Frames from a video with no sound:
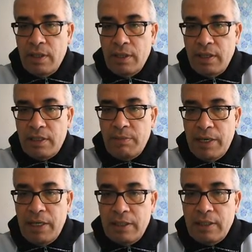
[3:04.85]
This
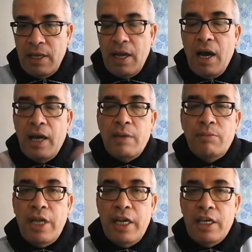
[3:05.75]
means I am
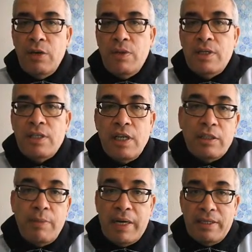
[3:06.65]
telling you this is
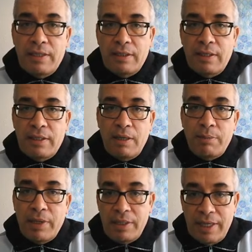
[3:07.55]
not my sentence,
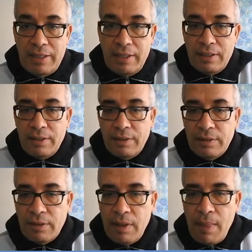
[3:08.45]
somebody said it.
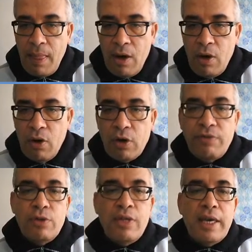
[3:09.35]
Or if
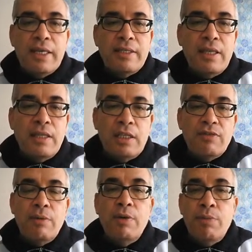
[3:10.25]
you take a sentence
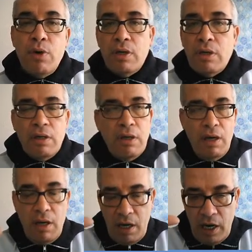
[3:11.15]
from a book,
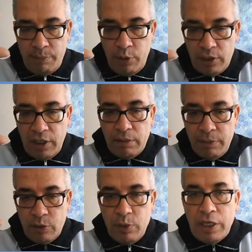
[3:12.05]
I put it
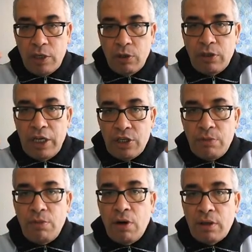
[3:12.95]
between quotation
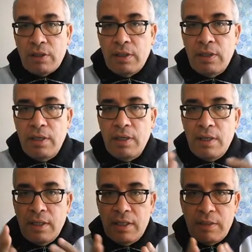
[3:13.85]
marks.
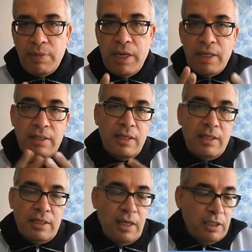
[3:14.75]
This means this
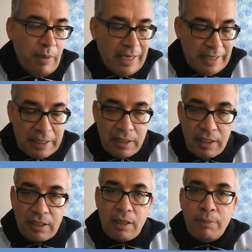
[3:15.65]
is not my
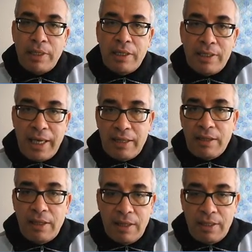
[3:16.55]
sentence, somebody said
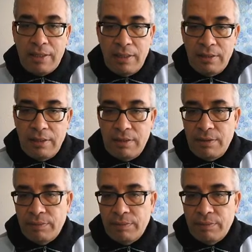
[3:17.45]
this sentence.